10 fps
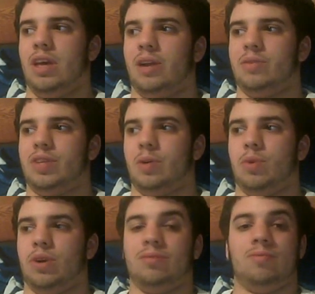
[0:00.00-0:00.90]
And I would say
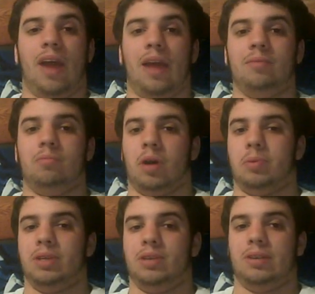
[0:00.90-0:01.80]
and
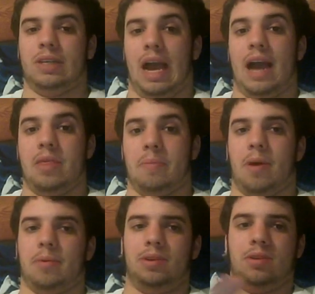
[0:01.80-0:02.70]
probably the guy that
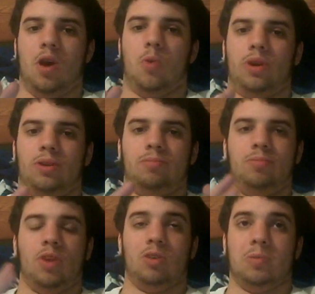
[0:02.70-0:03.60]
probably no one
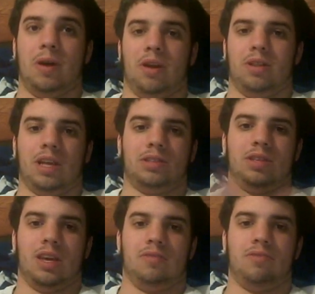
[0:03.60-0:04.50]
knows about unless
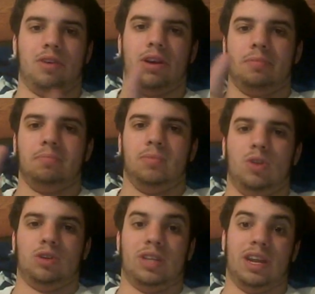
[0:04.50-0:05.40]
they've
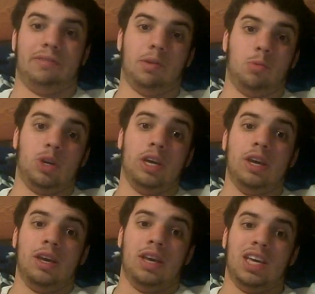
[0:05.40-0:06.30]
looked at FWA,
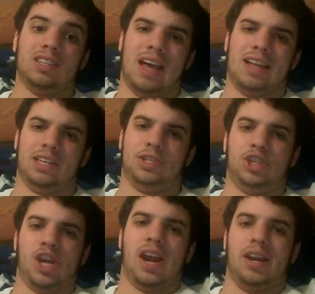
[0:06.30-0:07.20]
is Alex
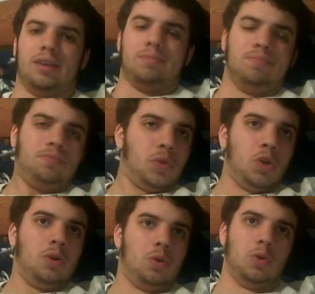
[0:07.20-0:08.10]
Shane,
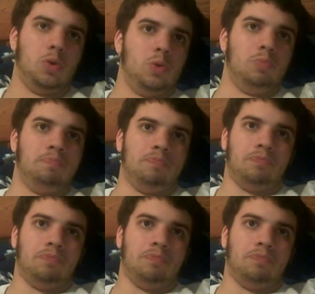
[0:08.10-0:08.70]
who